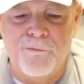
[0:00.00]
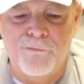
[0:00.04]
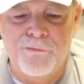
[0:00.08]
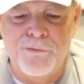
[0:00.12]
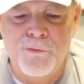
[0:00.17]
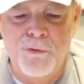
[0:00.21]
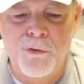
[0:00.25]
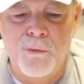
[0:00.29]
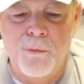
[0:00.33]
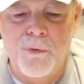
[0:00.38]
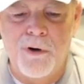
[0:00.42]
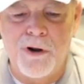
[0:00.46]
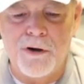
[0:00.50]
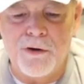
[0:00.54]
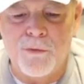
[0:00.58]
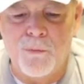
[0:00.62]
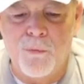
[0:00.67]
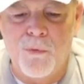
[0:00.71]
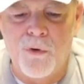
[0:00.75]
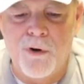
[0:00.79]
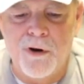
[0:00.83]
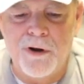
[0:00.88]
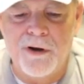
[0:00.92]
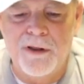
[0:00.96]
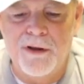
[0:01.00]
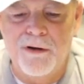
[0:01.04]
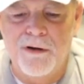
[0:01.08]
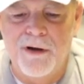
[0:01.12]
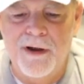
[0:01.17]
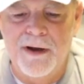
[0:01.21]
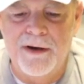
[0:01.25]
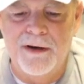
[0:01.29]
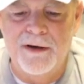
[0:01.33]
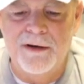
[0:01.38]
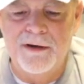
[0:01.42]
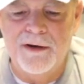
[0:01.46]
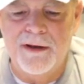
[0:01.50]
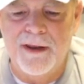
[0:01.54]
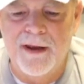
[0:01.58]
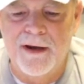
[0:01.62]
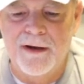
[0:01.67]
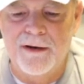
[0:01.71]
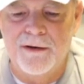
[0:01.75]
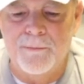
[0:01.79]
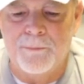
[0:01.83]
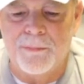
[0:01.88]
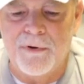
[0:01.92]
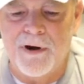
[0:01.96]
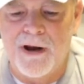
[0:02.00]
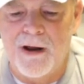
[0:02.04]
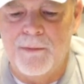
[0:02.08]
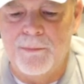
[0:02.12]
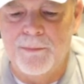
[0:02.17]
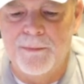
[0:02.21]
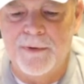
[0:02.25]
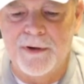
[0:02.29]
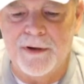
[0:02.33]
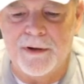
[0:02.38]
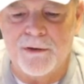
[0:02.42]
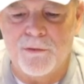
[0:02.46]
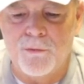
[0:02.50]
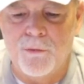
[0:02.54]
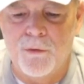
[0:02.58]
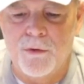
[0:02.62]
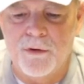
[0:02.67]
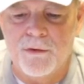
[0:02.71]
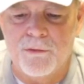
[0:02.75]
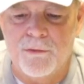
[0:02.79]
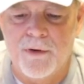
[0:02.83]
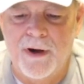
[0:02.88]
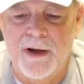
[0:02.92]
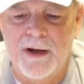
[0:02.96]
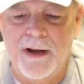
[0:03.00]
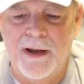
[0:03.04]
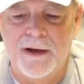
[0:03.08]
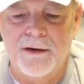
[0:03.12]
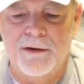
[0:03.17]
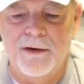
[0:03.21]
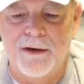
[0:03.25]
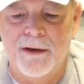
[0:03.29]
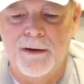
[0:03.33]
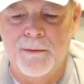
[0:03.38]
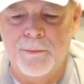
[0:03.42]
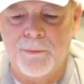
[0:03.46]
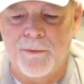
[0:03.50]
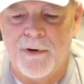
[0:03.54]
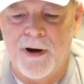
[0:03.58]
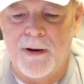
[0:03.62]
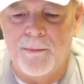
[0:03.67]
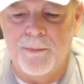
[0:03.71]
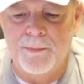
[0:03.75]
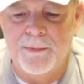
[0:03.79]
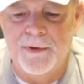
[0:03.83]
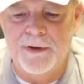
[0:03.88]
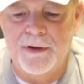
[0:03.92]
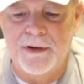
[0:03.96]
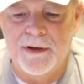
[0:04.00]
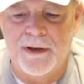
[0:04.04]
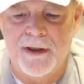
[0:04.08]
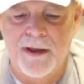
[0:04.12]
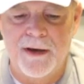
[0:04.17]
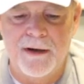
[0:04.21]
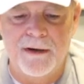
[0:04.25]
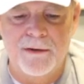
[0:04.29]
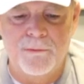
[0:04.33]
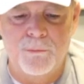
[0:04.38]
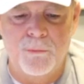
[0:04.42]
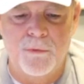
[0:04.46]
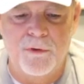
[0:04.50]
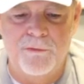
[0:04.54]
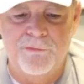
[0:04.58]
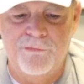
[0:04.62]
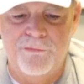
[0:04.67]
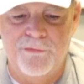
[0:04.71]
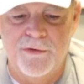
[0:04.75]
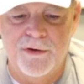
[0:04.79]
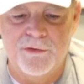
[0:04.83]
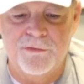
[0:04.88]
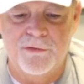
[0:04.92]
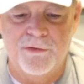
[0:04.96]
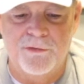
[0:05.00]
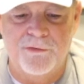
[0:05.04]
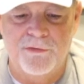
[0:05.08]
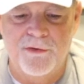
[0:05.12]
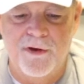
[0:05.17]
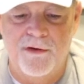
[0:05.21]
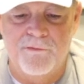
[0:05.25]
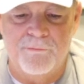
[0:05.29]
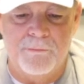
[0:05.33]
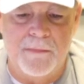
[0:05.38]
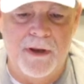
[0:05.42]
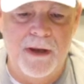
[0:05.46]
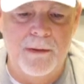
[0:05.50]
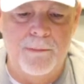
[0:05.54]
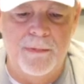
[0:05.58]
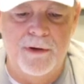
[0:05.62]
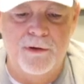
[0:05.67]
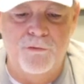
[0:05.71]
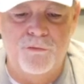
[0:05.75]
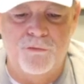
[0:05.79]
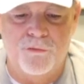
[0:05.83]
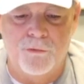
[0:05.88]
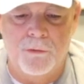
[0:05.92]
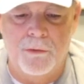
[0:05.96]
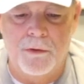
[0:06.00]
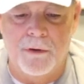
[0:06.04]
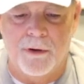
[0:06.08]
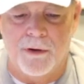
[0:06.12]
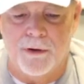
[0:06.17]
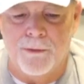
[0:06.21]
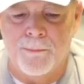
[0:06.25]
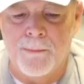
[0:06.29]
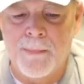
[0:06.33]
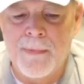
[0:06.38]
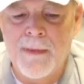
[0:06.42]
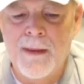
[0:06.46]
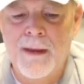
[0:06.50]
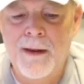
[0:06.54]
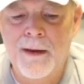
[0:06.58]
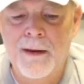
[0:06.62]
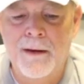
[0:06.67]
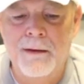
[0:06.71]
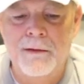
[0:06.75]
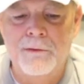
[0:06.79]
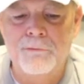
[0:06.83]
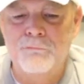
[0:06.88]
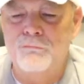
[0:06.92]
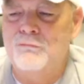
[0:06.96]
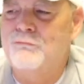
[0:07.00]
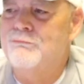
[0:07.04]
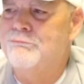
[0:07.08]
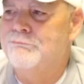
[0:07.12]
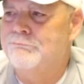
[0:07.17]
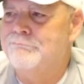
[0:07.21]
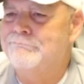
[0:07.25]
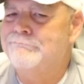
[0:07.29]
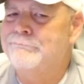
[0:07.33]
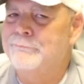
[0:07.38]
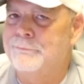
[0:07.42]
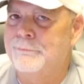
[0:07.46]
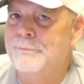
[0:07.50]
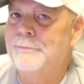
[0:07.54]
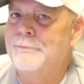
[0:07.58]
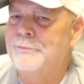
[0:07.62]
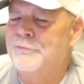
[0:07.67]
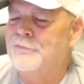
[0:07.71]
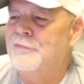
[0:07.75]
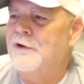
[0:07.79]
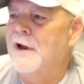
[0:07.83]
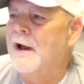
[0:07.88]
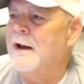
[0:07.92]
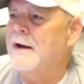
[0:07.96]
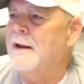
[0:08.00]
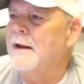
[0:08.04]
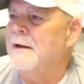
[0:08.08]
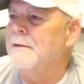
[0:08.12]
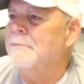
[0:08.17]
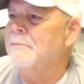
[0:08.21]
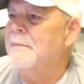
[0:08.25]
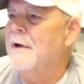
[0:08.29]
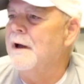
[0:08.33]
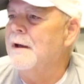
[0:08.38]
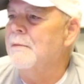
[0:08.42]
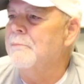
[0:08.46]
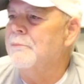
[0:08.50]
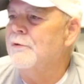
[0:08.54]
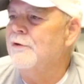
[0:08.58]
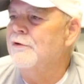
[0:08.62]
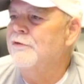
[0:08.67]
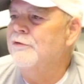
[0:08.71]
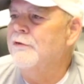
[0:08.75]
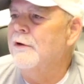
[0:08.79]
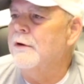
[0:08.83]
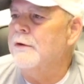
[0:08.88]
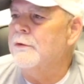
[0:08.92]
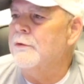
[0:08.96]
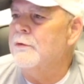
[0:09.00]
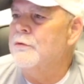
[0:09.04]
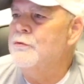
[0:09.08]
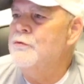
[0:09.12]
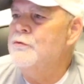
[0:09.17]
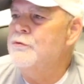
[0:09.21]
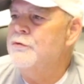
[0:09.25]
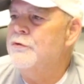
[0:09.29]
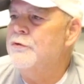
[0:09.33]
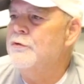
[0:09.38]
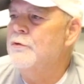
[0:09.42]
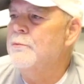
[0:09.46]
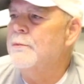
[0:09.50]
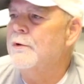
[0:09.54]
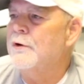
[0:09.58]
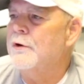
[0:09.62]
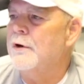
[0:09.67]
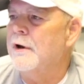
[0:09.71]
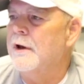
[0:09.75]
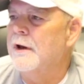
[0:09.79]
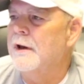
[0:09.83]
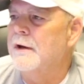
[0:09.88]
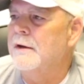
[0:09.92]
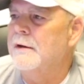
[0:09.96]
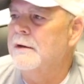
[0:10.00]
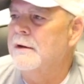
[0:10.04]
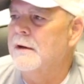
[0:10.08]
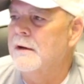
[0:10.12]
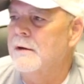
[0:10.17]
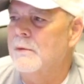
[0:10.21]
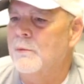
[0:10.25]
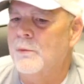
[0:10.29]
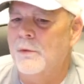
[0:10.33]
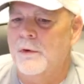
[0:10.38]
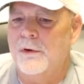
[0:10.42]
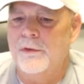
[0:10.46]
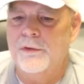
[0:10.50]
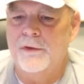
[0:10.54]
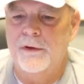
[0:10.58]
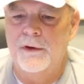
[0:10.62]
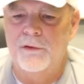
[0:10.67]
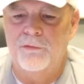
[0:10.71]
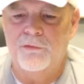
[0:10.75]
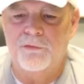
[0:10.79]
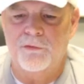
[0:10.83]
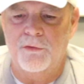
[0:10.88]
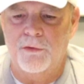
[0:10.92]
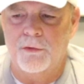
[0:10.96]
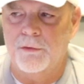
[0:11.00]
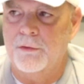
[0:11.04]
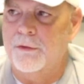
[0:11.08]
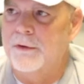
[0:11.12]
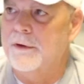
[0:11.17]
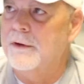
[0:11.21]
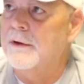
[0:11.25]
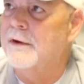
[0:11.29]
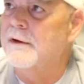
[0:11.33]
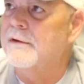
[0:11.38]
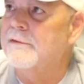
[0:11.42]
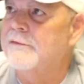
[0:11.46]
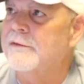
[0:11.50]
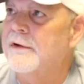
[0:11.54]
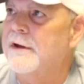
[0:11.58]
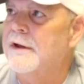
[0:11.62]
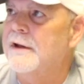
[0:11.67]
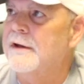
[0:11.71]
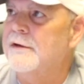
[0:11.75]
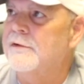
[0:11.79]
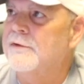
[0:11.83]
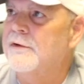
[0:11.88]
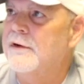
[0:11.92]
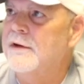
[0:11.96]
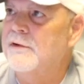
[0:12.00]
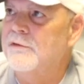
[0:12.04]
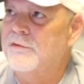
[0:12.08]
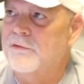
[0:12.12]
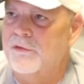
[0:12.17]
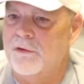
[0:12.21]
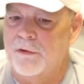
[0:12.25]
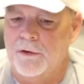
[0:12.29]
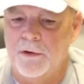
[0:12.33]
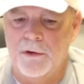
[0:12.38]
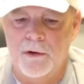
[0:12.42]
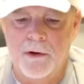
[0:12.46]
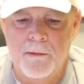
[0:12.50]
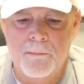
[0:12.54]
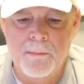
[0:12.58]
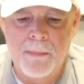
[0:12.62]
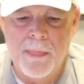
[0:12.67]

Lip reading: water warning light indicated the problem and ignored. Great idea. Problem indicated will fix itself. Maybe, sure. John, I appreciate your humor, and worthy certainly of a t-shirt.